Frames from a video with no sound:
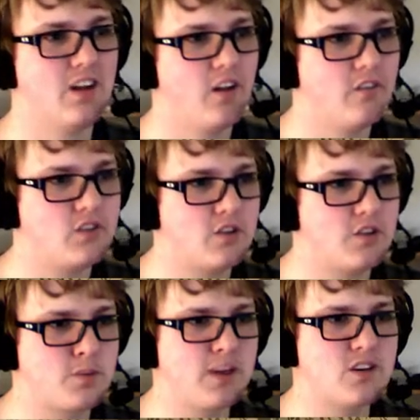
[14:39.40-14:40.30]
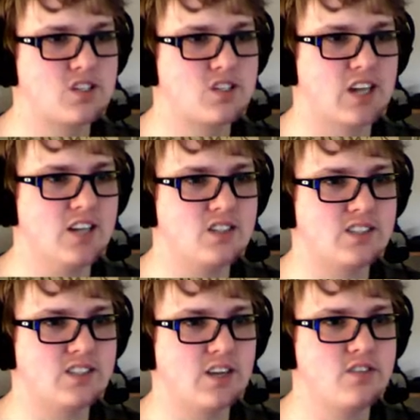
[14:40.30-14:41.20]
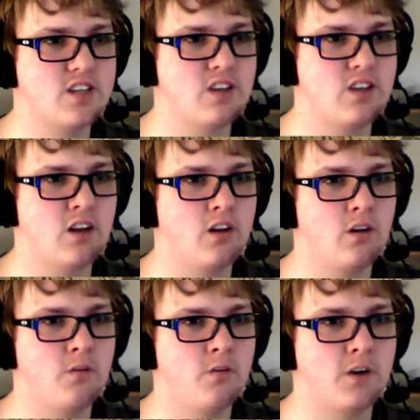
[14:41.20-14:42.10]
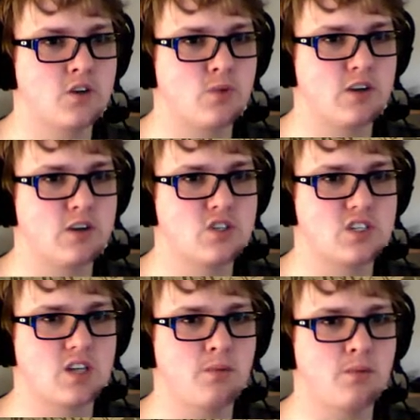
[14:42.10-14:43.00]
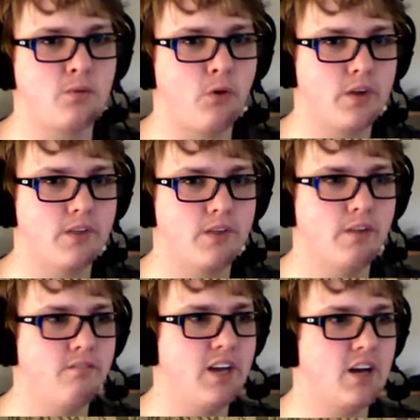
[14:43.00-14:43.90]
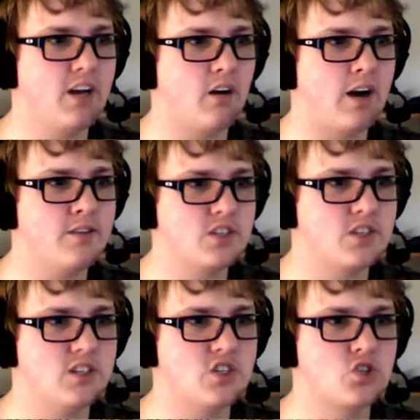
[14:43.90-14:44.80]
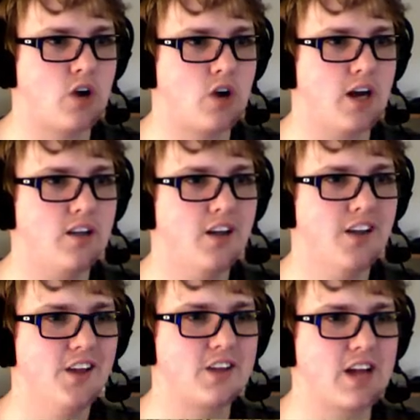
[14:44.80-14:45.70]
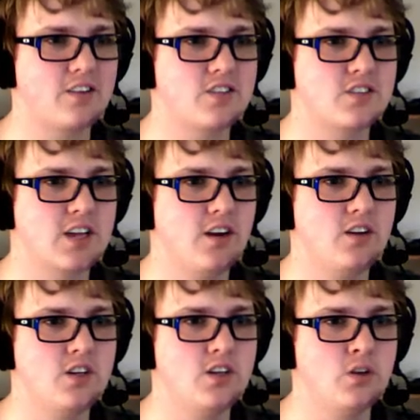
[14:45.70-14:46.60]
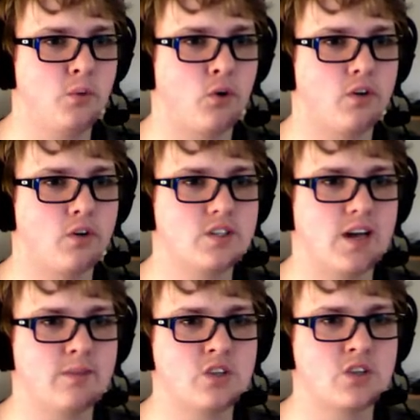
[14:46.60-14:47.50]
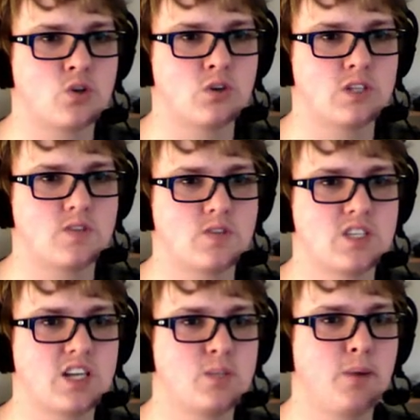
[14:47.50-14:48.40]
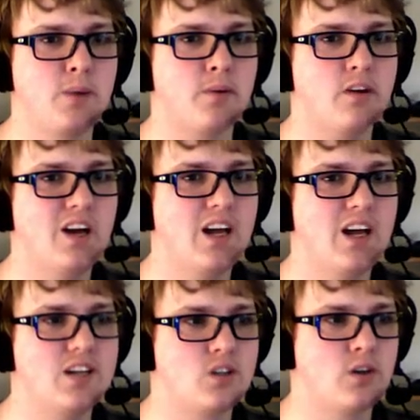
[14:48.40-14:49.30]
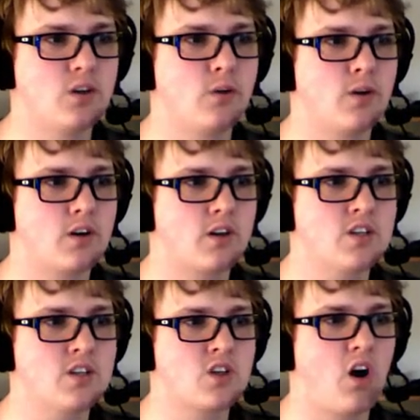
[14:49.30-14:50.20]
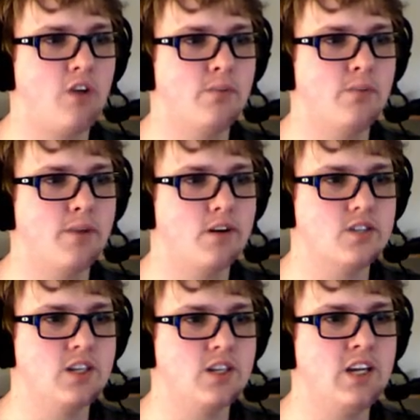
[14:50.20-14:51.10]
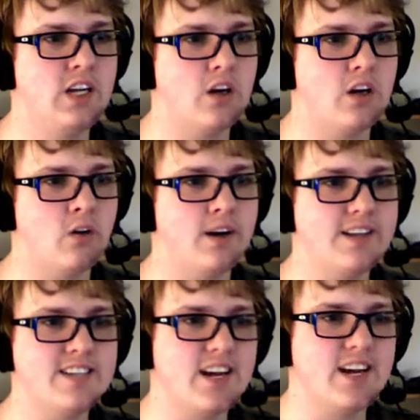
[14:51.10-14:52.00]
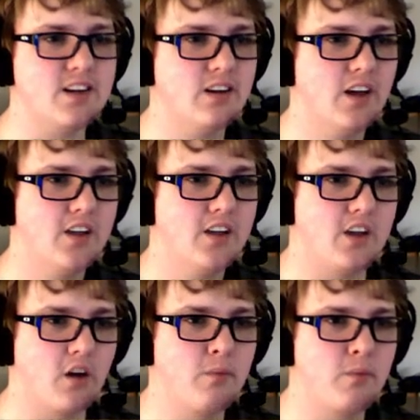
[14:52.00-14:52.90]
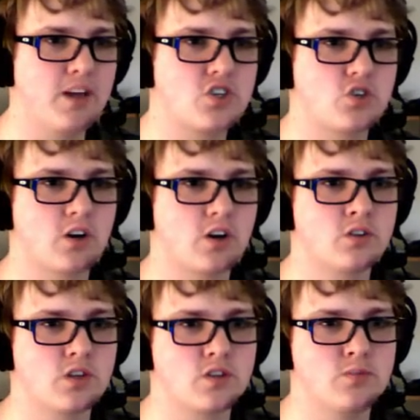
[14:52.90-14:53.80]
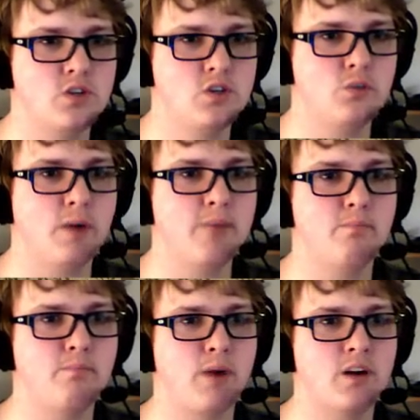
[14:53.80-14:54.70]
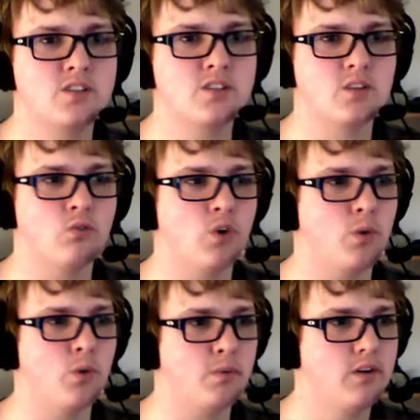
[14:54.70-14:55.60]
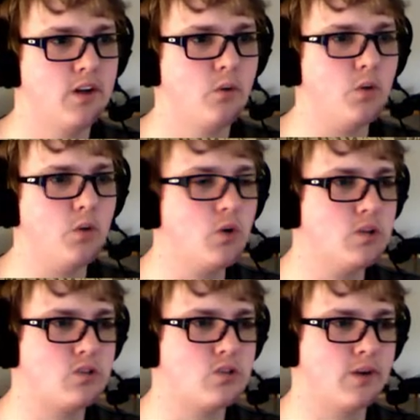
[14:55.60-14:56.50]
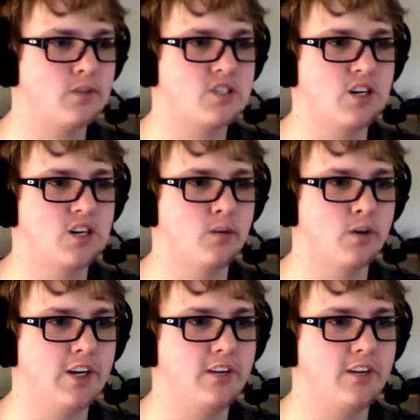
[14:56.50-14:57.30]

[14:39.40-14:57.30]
Despite their disguises, it's obvious that none of the hooded figures relish the sight before them, and many are obviously distraught. The captive is carried to the portal atop the shoulders of 6 people, as though they were his coffin bearers and he already dead. The young man's struggles are subdued by bonds of rope. Will you interrupt the ceremony?